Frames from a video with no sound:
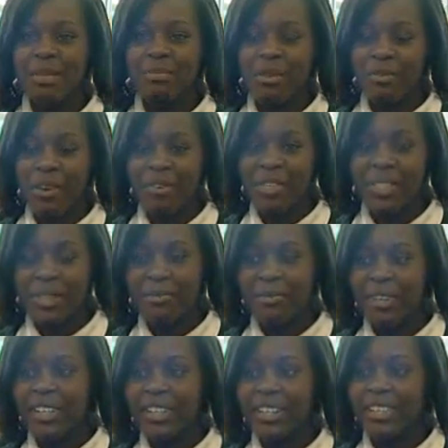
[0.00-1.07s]
is going to be very
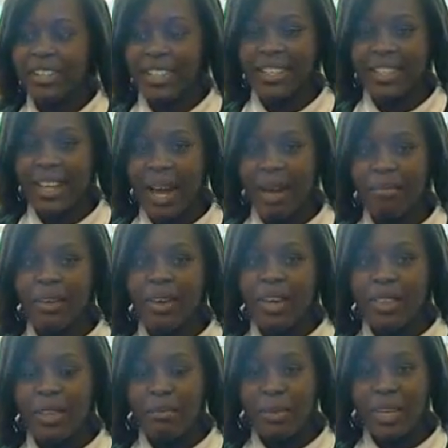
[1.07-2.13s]
different because this time
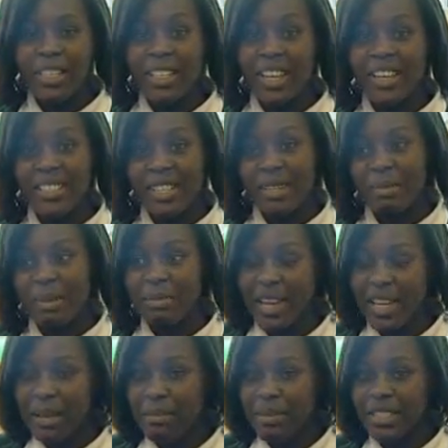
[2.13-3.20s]
the mediator is going to be
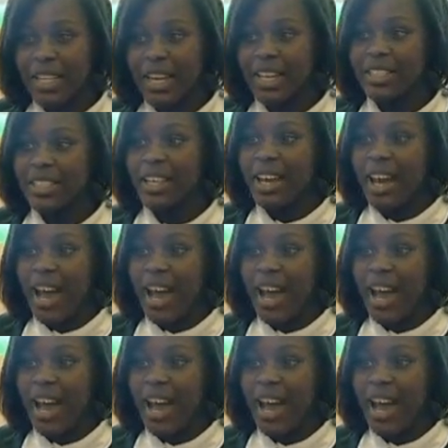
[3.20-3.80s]
making mistakes,